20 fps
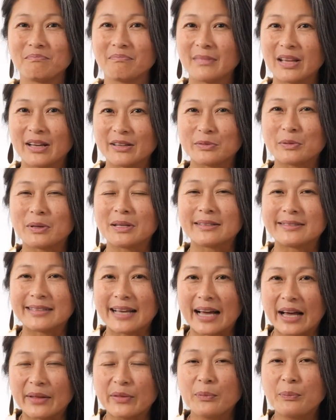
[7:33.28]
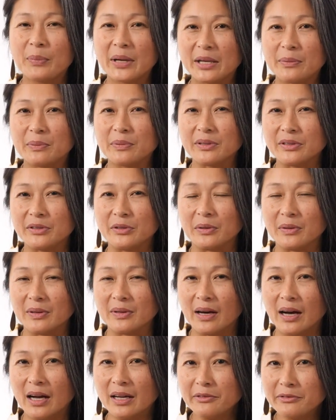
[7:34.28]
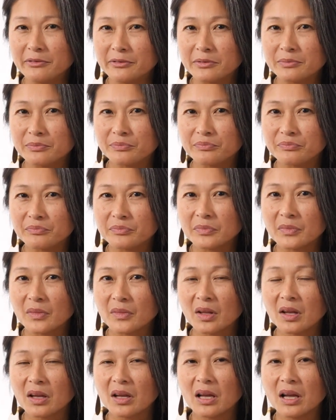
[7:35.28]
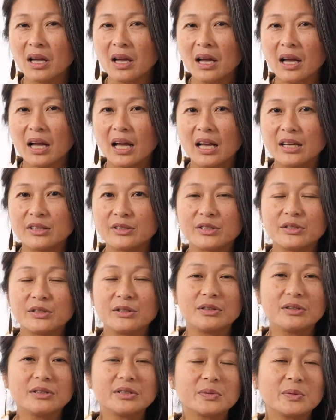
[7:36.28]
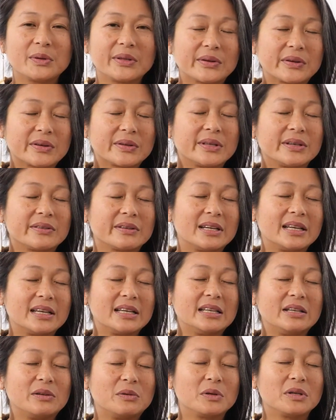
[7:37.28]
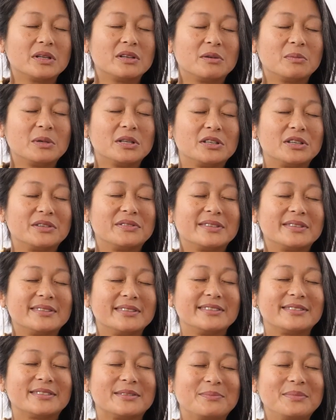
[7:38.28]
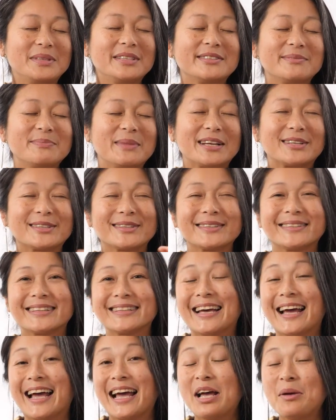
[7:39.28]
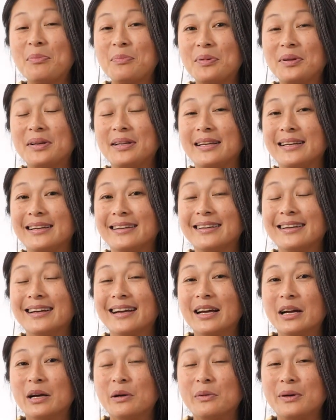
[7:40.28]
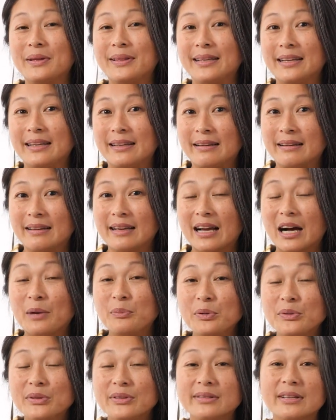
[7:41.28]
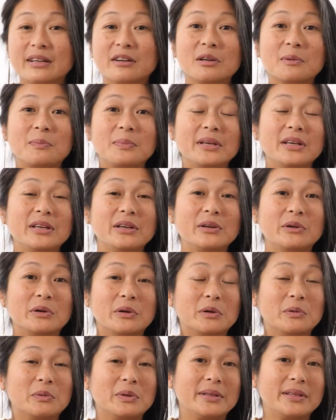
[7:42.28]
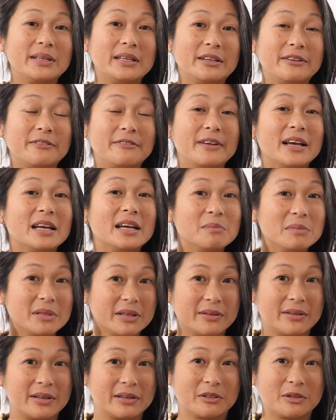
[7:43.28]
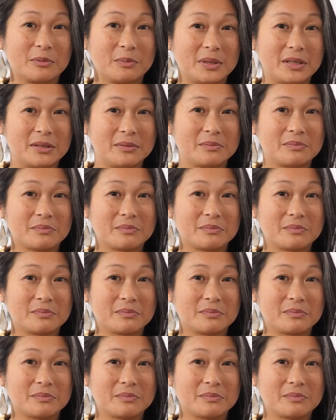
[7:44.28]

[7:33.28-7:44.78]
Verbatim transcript: as well as other people in your life, and to notice whether there are any autonomic nervous system mismatches that are happening within couples therapy or within family therapy.